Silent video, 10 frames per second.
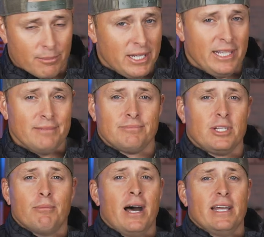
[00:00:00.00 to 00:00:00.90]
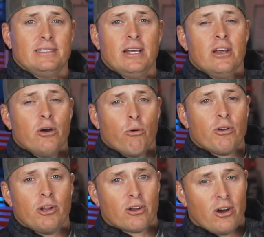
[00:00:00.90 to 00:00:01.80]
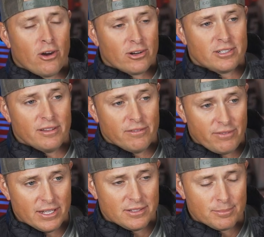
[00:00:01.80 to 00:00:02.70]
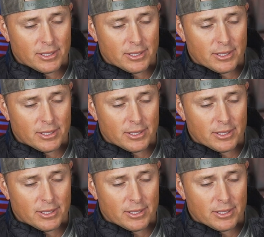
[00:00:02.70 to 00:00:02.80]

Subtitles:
money, your mind, or your car to the feds.